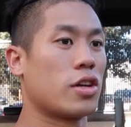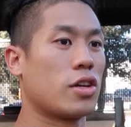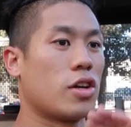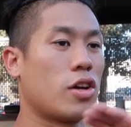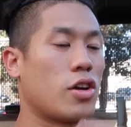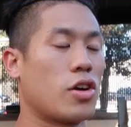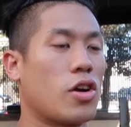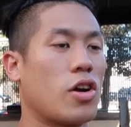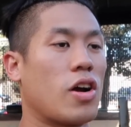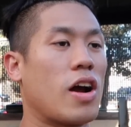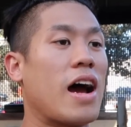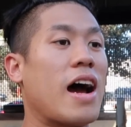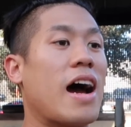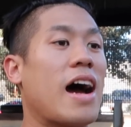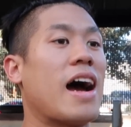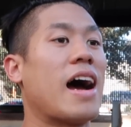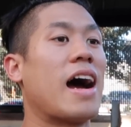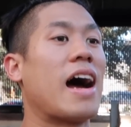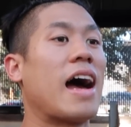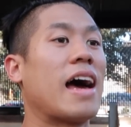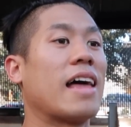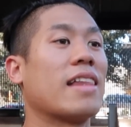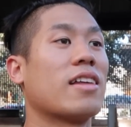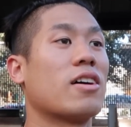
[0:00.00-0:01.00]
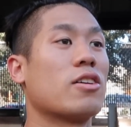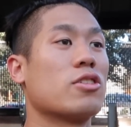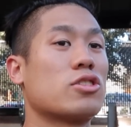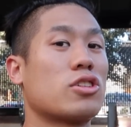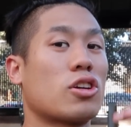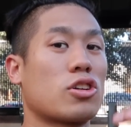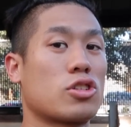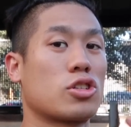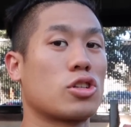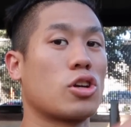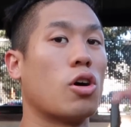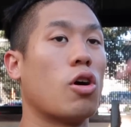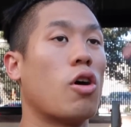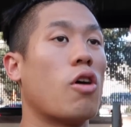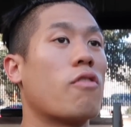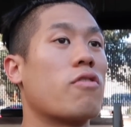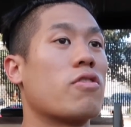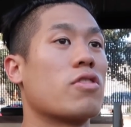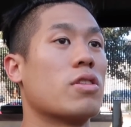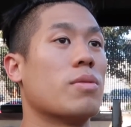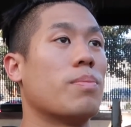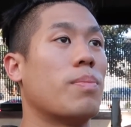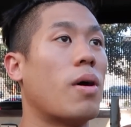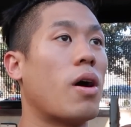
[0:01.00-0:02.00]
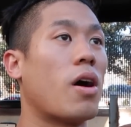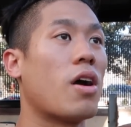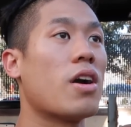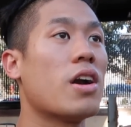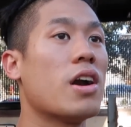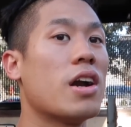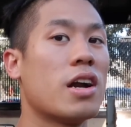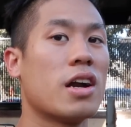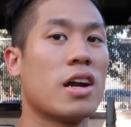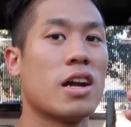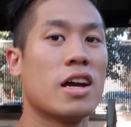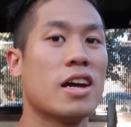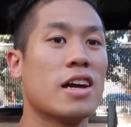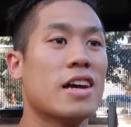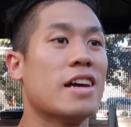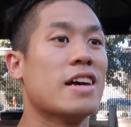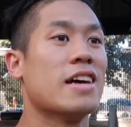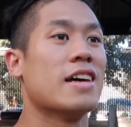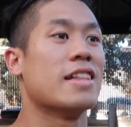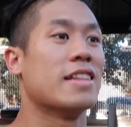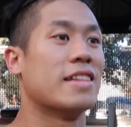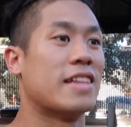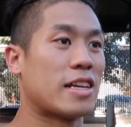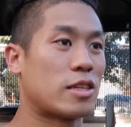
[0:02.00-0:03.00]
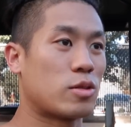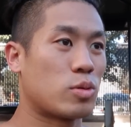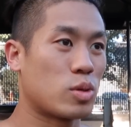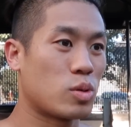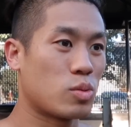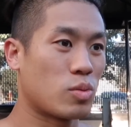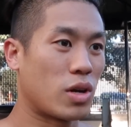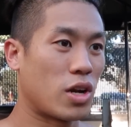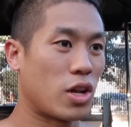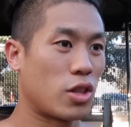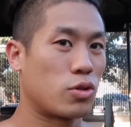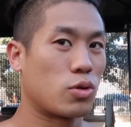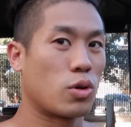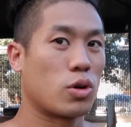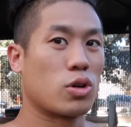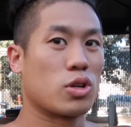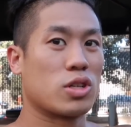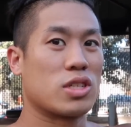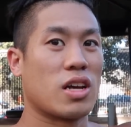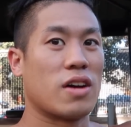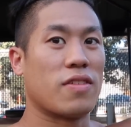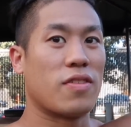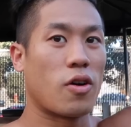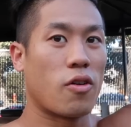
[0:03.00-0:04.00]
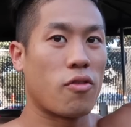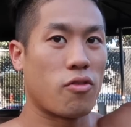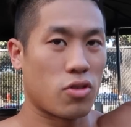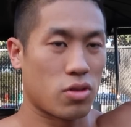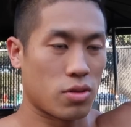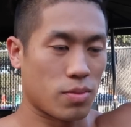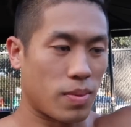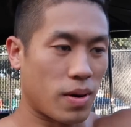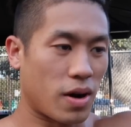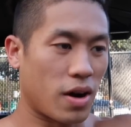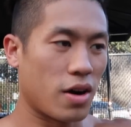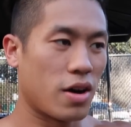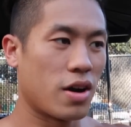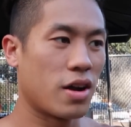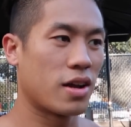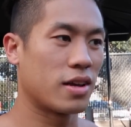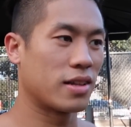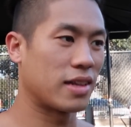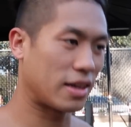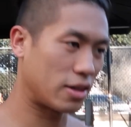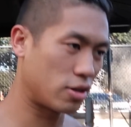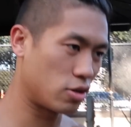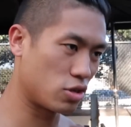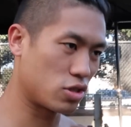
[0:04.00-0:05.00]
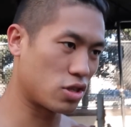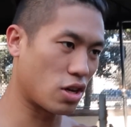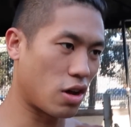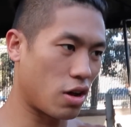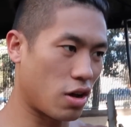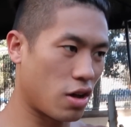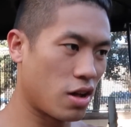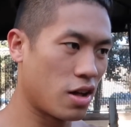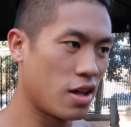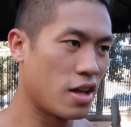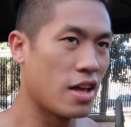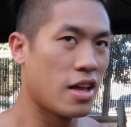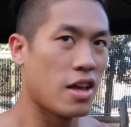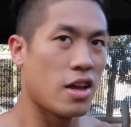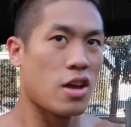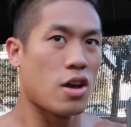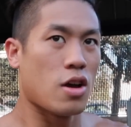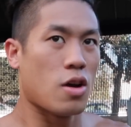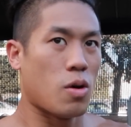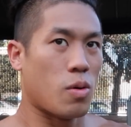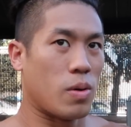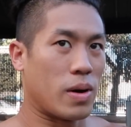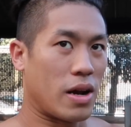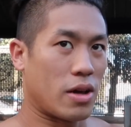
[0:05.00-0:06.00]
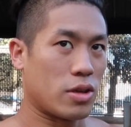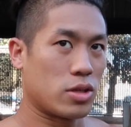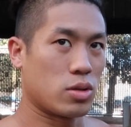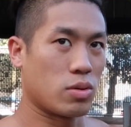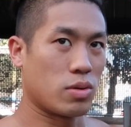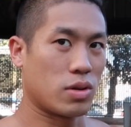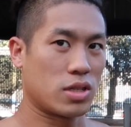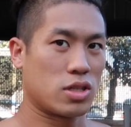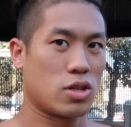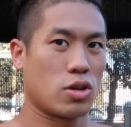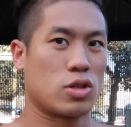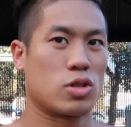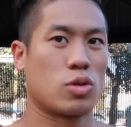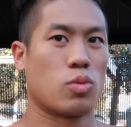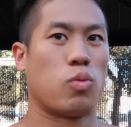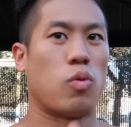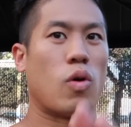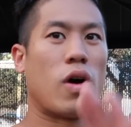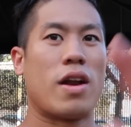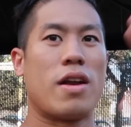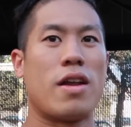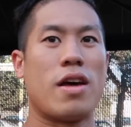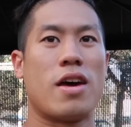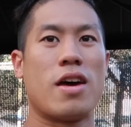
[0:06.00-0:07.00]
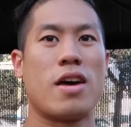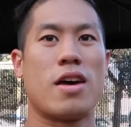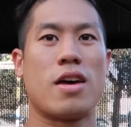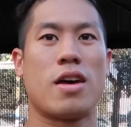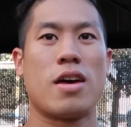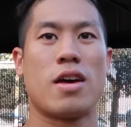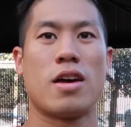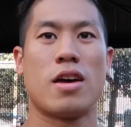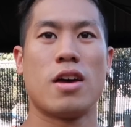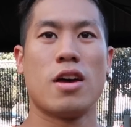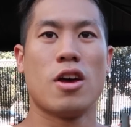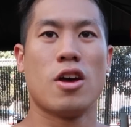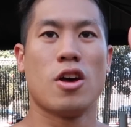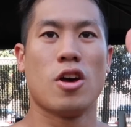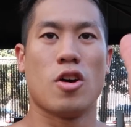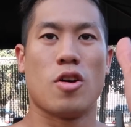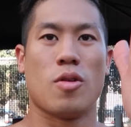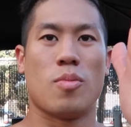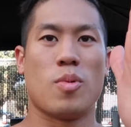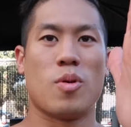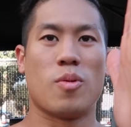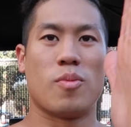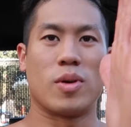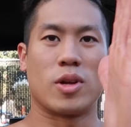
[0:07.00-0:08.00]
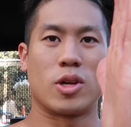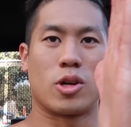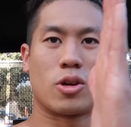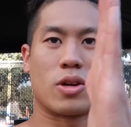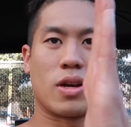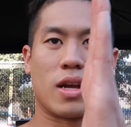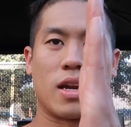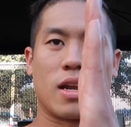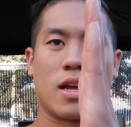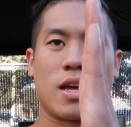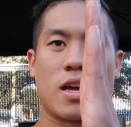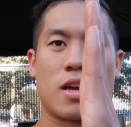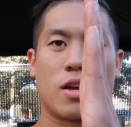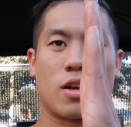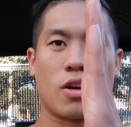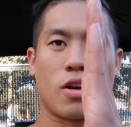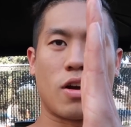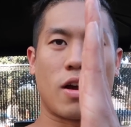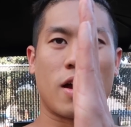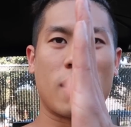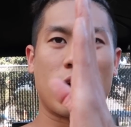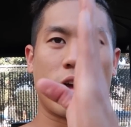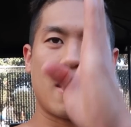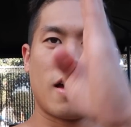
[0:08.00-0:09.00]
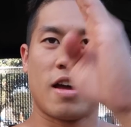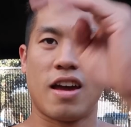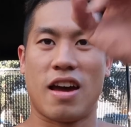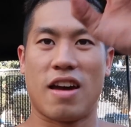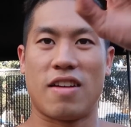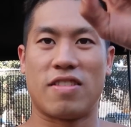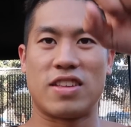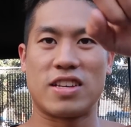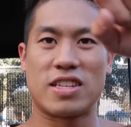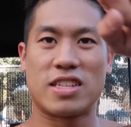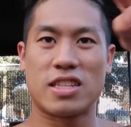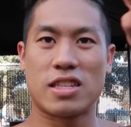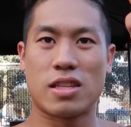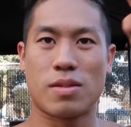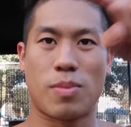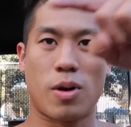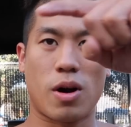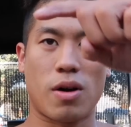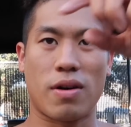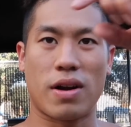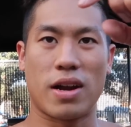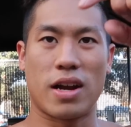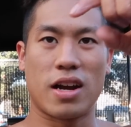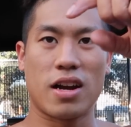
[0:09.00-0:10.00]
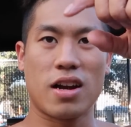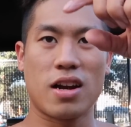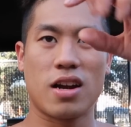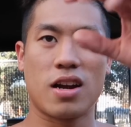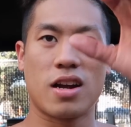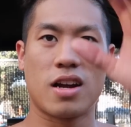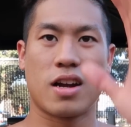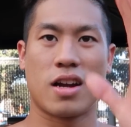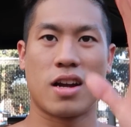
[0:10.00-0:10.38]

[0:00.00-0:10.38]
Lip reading: your eye line starts to go over the bar, that's when you want to throw yourself over the bar, like you saw what I was doing. So it's a 1 movement. If this is the bar right here,